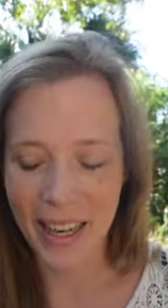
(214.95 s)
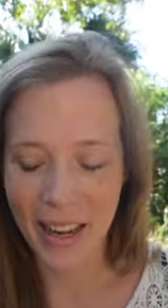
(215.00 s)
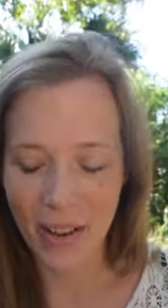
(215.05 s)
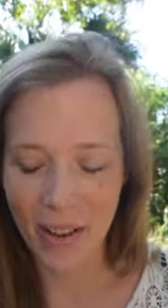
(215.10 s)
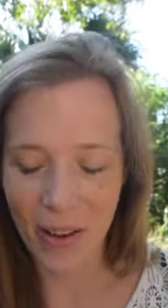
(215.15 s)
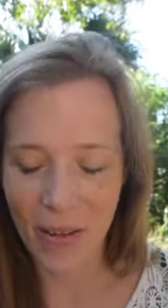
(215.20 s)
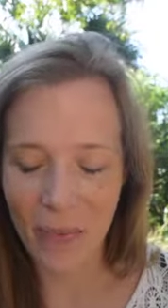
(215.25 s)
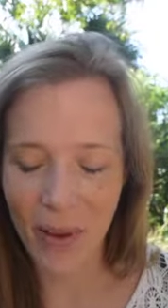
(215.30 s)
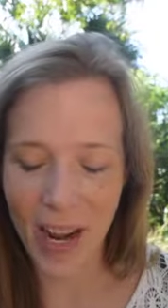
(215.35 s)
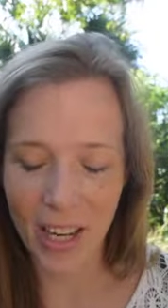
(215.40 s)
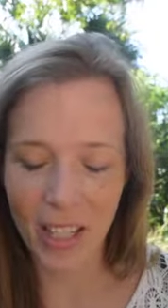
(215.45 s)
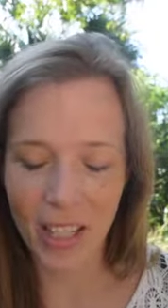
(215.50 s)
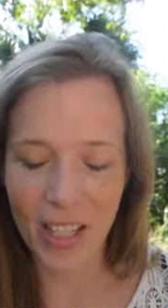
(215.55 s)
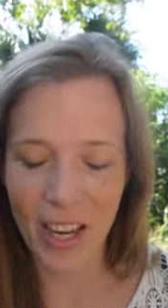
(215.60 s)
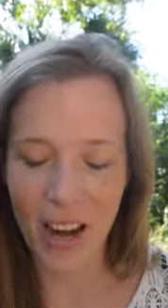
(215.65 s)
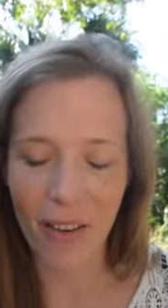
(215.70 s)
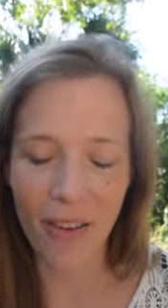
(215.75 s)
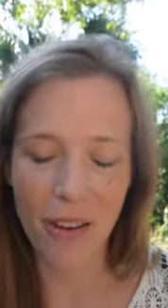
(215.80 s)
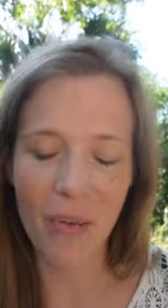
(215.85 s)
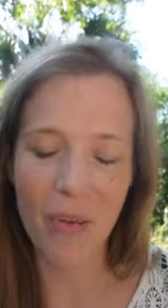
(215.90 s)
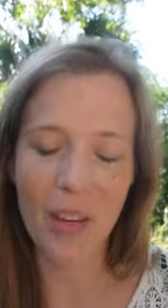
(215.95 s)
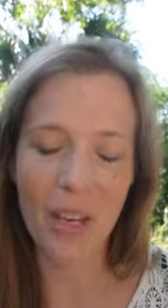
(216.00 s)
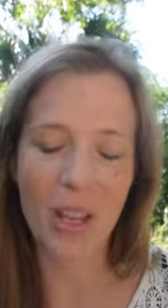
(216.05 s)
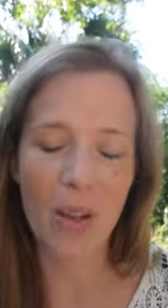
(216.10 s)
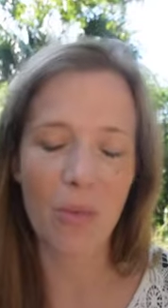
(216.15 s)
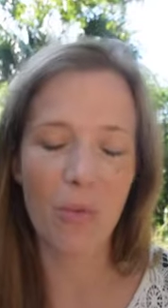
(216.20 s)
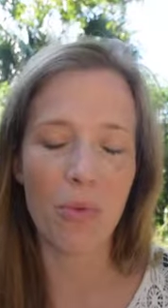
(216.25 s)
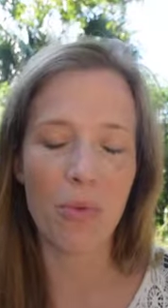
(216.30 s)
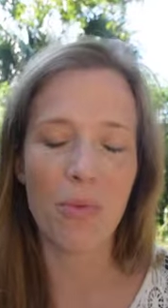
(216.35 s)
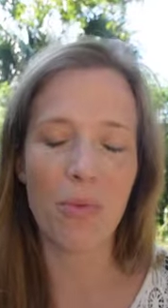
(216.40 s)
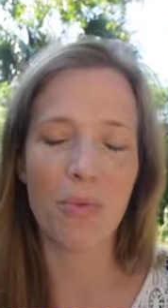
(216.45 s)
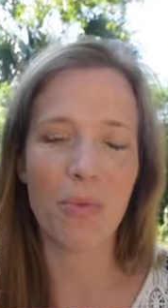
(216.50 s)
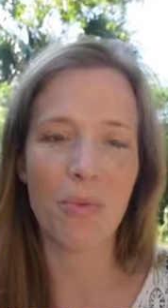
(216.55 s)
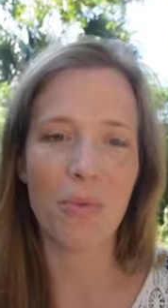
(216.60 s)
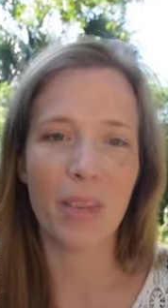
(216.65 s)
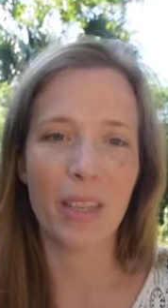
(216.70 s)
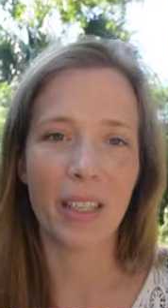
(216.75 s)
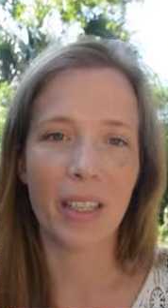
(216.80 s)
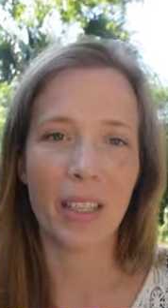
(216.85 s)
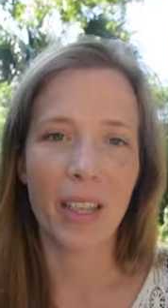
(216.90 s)
imagine everyone in the
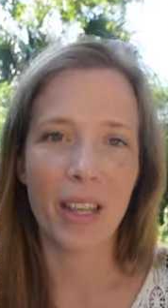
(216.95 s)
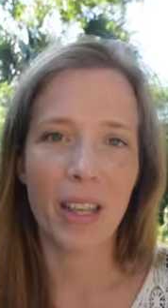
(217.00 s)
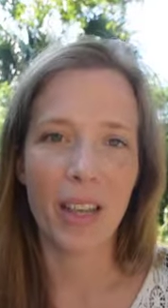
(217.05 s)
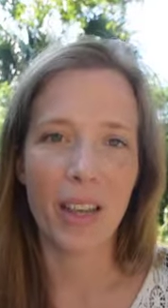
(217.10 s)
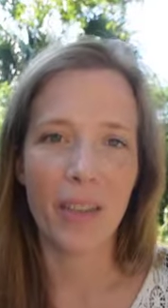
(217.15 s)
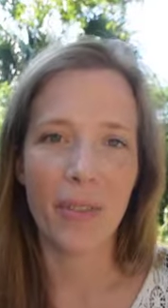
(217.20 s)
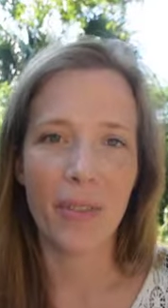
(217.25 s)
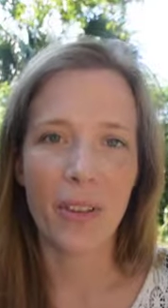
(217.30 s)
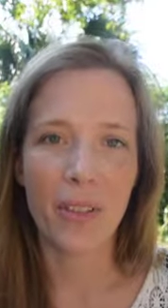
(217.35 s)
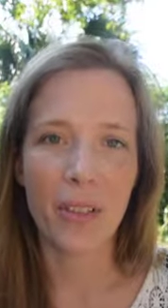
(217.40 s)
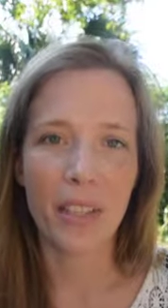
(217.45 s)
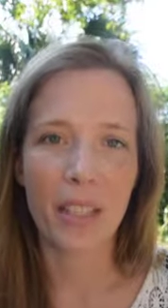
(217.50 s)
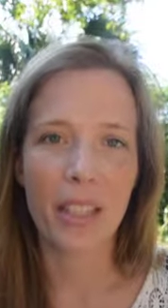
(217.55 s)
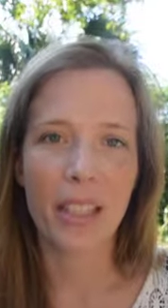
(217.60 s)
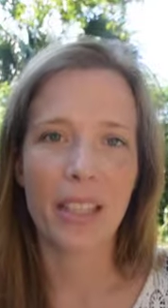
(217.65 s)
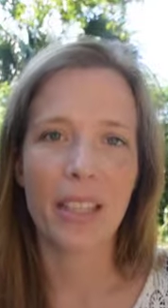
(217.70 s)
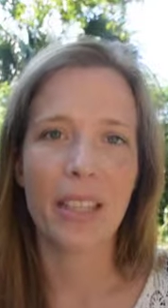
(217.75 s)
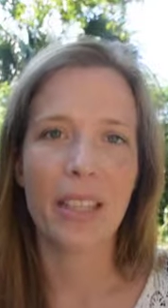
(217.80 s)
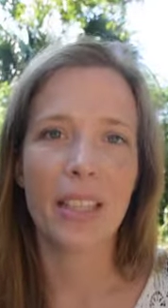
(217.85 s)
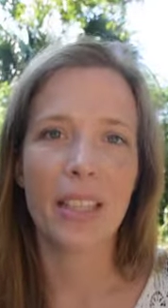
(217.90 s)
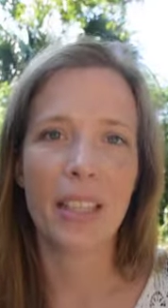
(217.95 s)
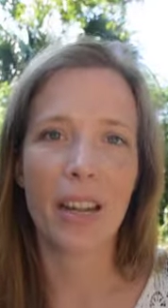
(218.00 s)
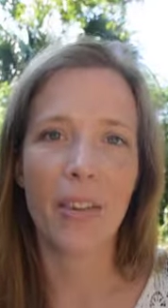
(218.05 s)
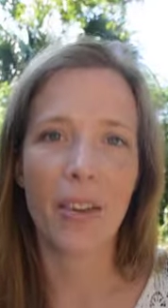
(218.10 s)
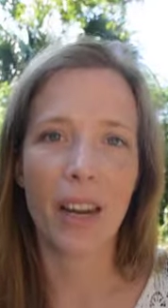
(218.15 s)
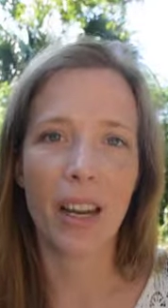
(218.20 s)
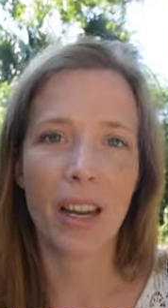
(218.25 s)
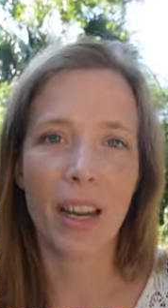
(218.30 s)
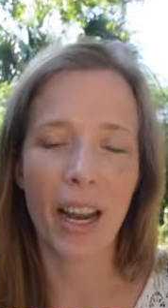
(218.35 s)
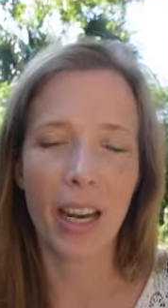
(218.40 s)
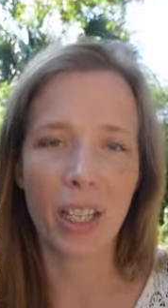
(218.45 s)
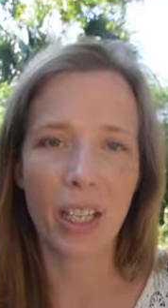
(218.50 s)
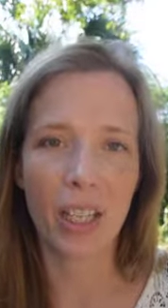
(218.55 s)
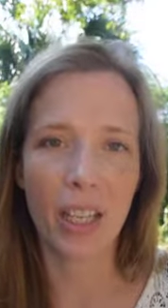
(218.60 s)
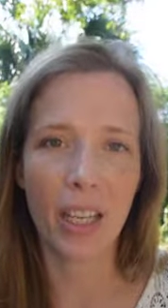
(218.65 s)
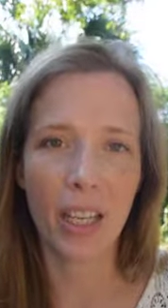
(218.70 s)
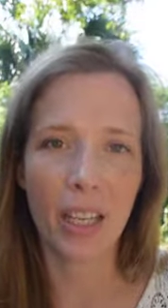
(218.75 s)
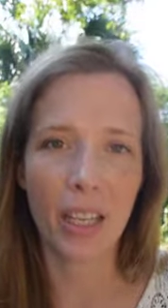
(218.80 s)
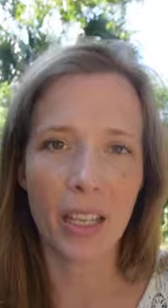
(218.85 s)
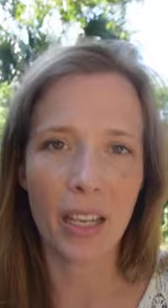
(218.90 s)
room feels this sense of
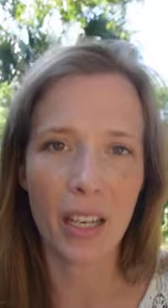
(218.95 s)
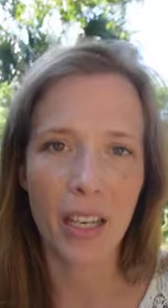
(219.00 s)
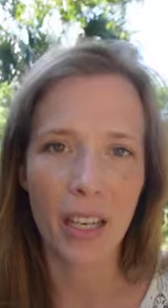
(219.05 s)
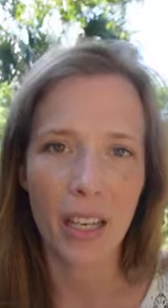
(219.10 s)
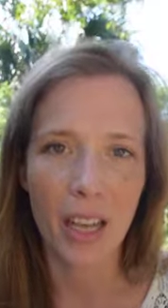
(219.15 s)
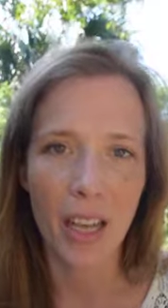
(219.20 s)
connection